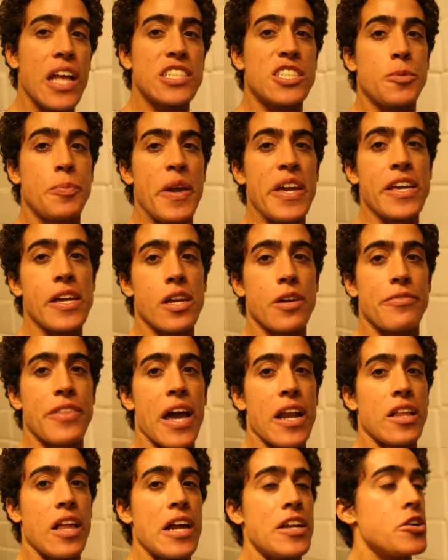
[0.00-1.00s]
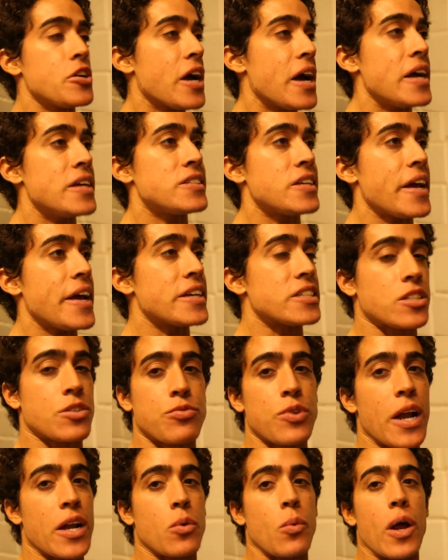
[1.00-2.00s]
And speaking of that, a lot of you guys ask,
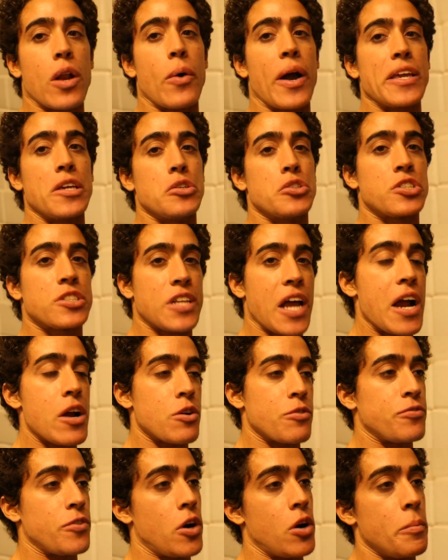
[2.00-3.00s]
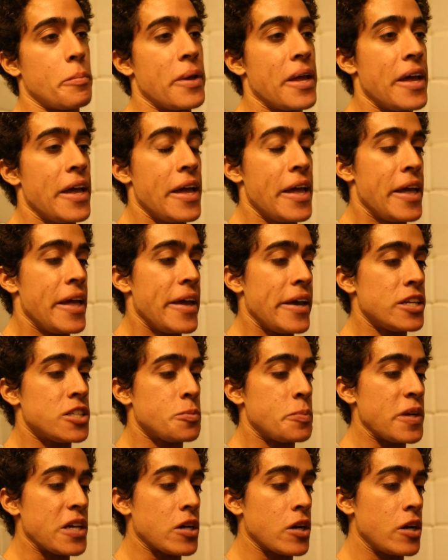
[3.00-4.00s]
Frank, why do I use styrofoam?
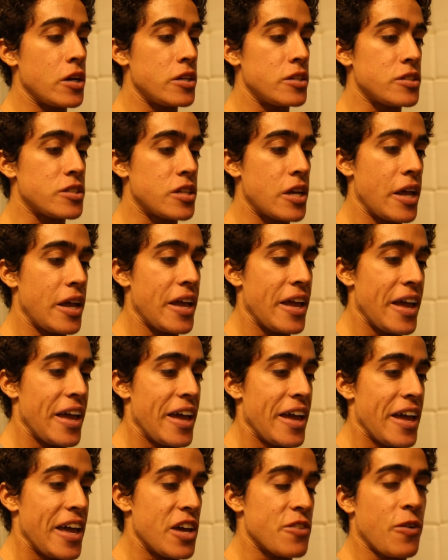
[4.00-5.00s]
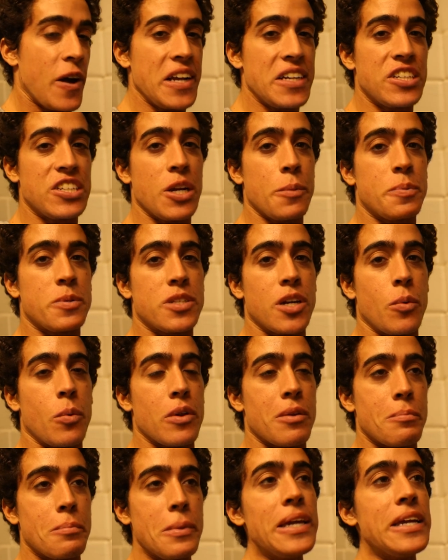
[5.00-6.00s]
It's because if I ship
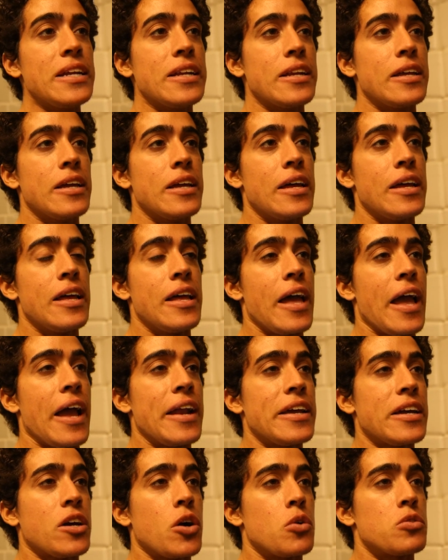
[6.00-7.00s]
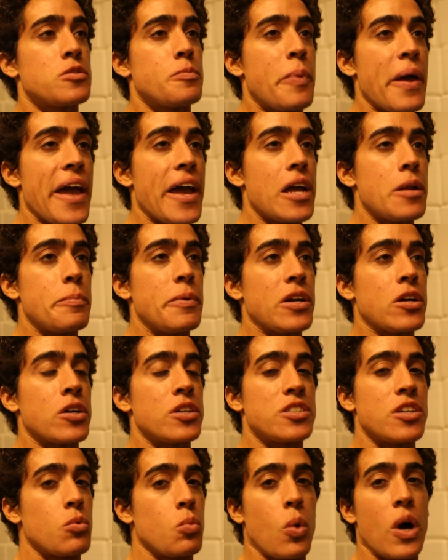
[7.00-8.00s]
someone meat and it goes bad
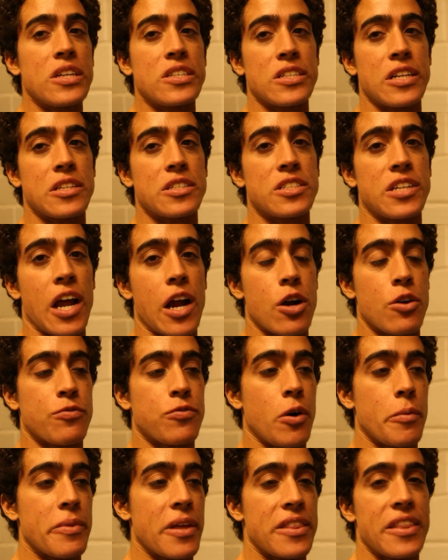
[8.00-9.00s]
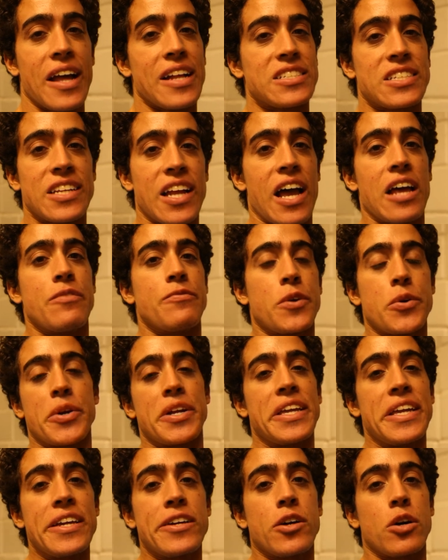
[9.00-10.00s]
because it wasn't in styrofoam, then that's not
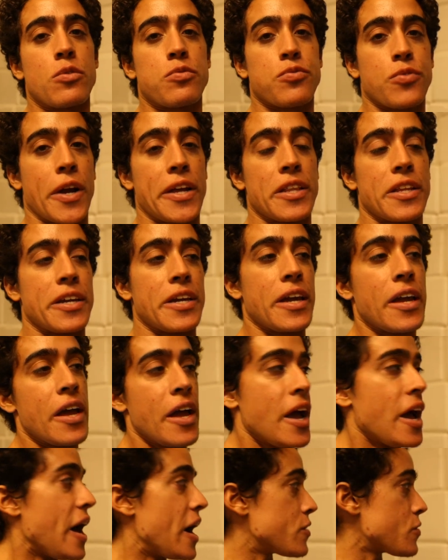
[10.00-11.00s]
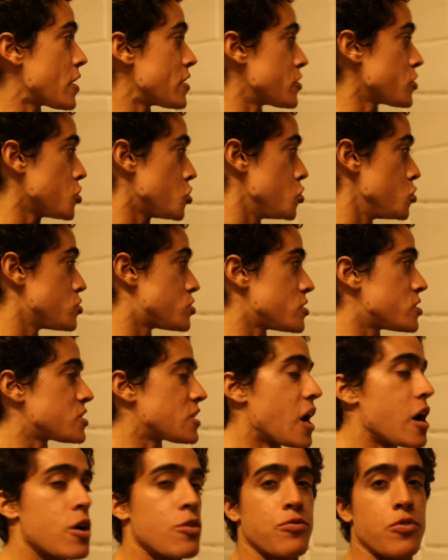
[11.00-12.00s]
very eco-friendly. I'd rather use a
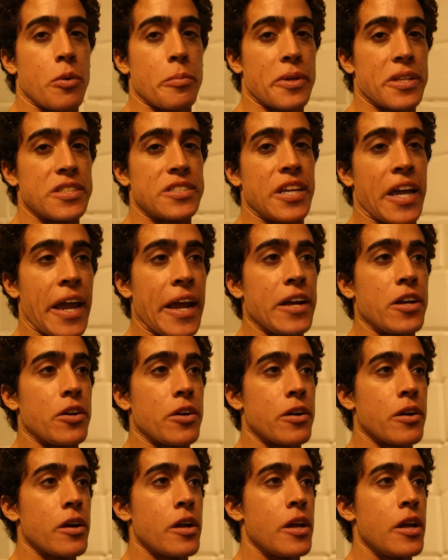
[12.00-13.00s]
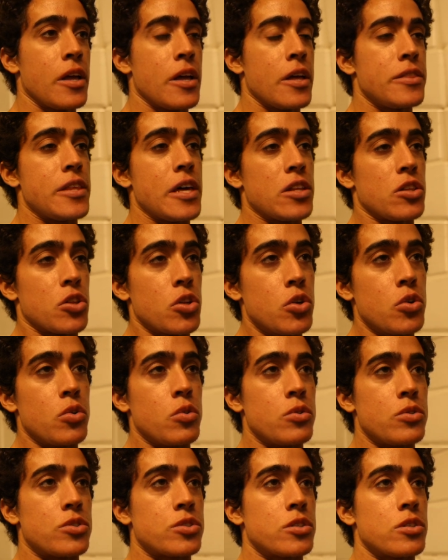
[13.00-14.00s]
styrofoam container than
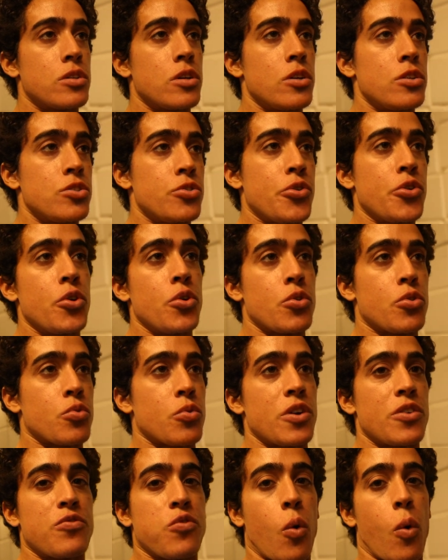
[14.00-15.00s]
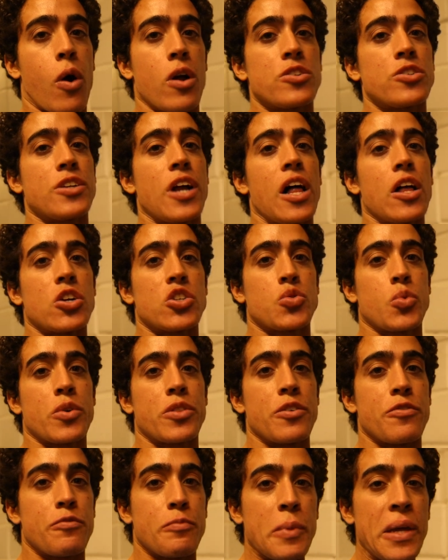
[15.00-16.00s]
lose $200, $300, $400
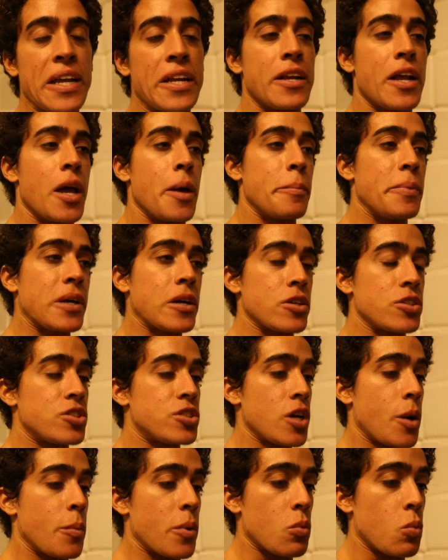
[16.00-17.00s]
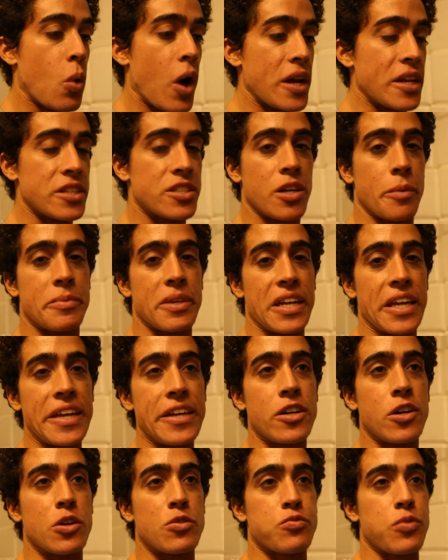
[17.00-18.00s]
worth of meat because someone wanted something
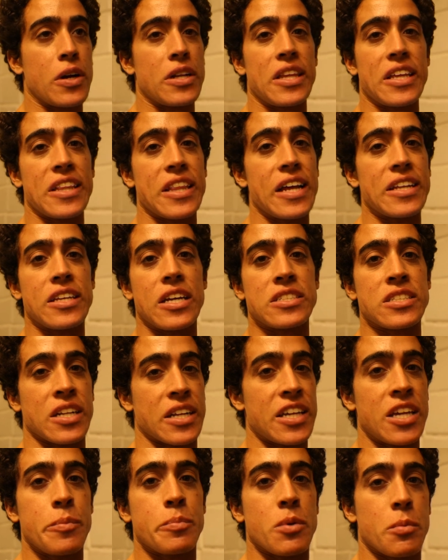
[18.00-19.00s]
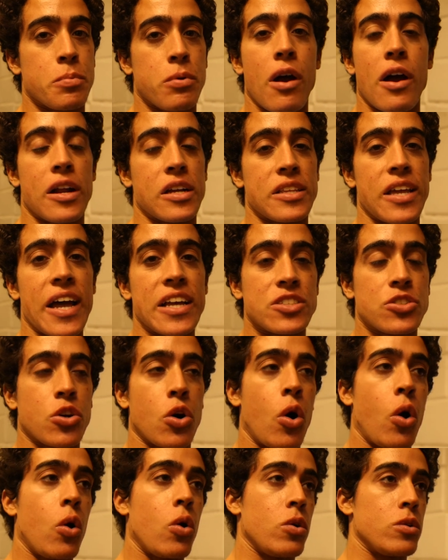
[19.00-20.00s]
eco-friendly that doesn't keep the product as
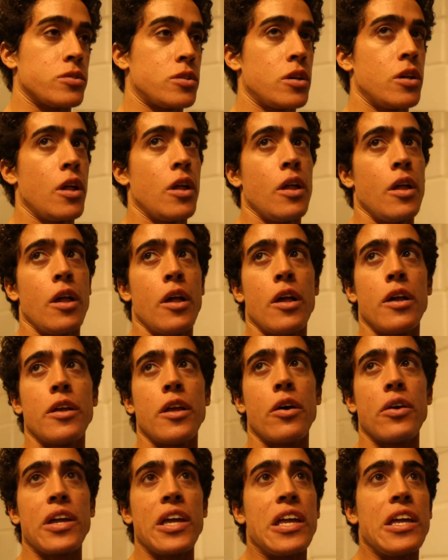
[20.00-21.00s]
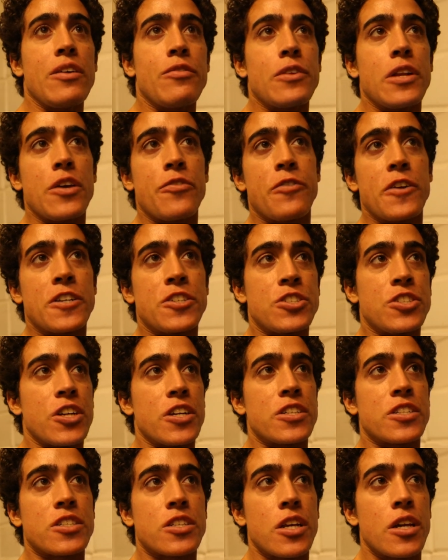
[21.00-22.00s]
cold. You know, even if it's
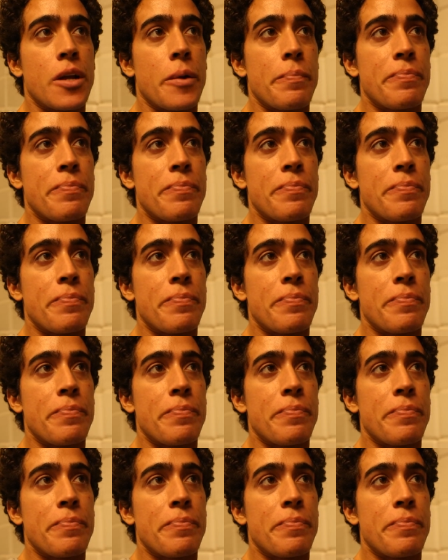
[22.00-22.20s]
just,